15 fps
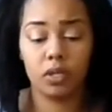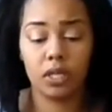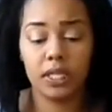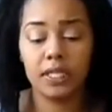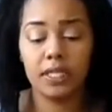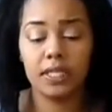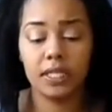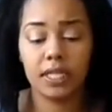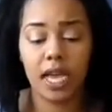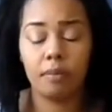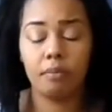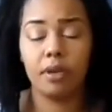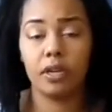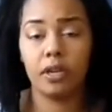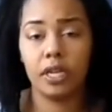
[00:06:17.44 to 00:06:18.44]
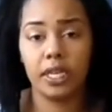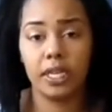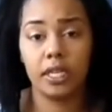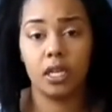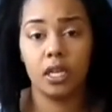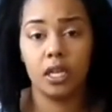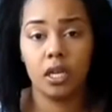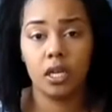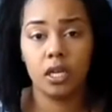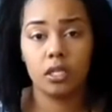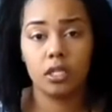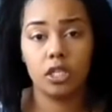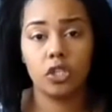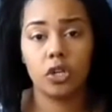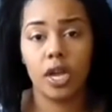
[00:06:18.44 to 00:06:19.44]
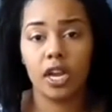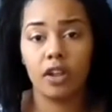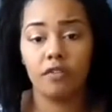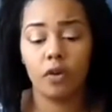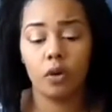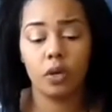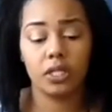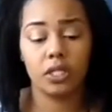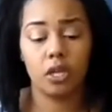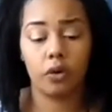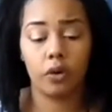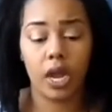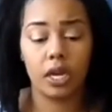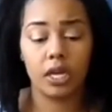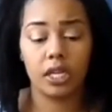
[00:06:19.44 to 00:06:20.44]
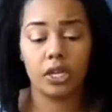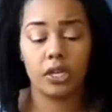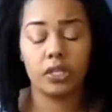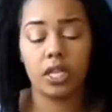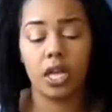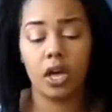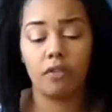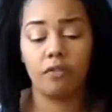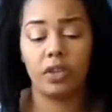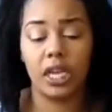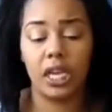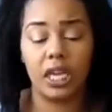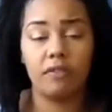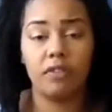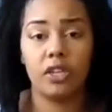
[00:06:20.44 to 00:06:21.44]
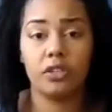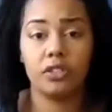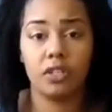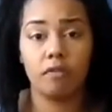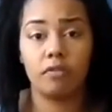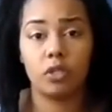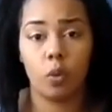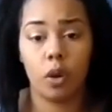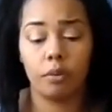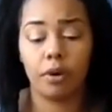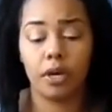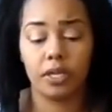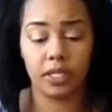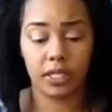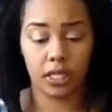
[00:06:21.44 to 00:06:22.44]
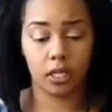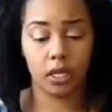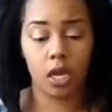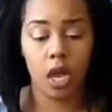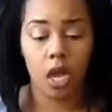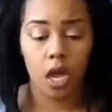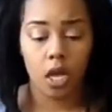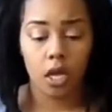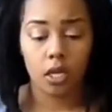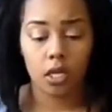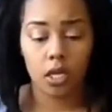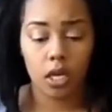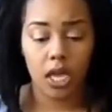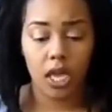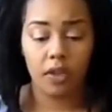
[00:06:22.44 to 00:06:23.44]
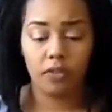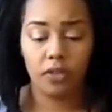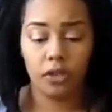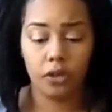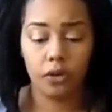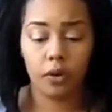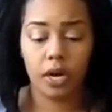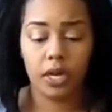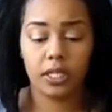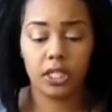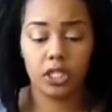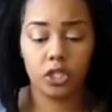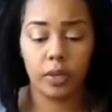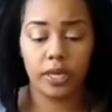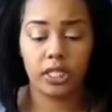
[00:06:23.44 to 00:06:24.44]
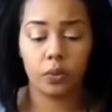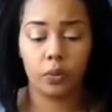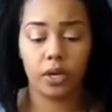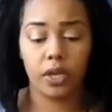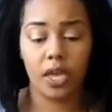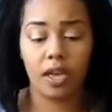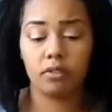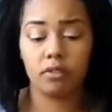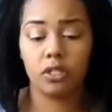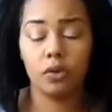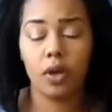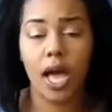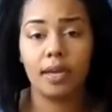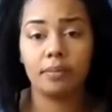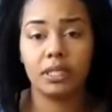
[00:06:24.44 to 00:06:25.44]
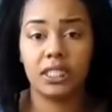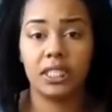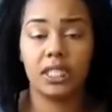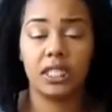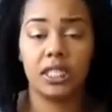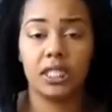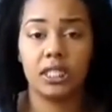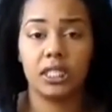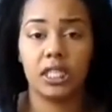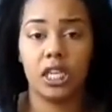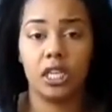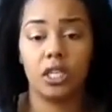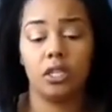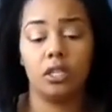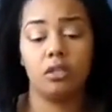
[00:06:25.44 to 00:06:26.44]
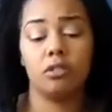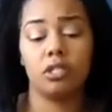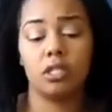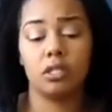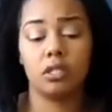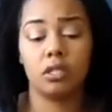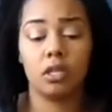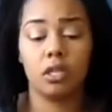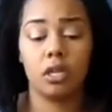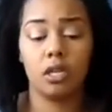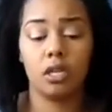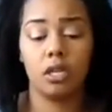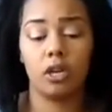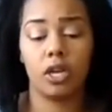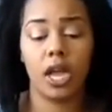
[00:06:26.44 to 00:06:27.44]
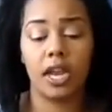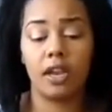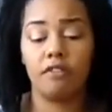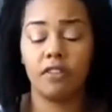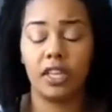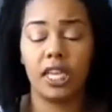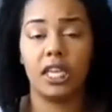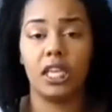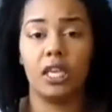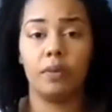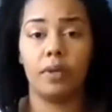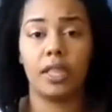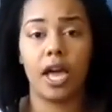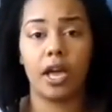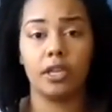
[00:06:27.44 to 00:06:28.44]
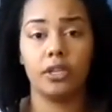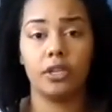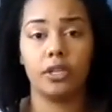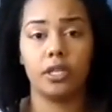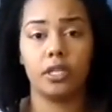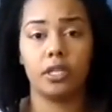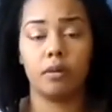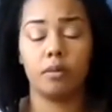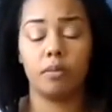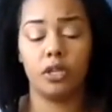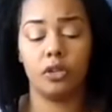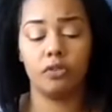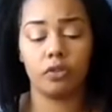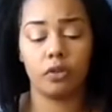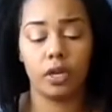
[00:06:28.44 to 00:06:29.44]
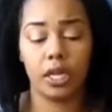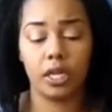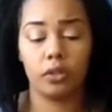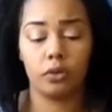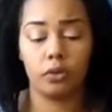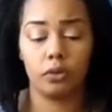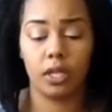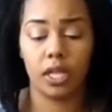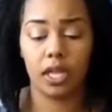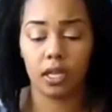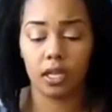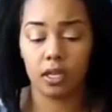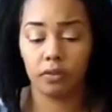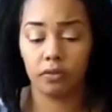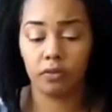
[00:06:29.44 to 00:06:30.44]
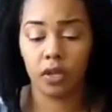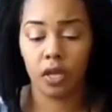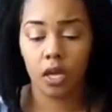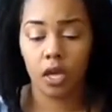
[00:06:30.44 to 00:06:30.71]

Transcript: This is a time period to try to focus on grounding yourself and giving yourself to one person. If you are in a situation where you have two options and you're kind of flaky with how you're maneuvering through love,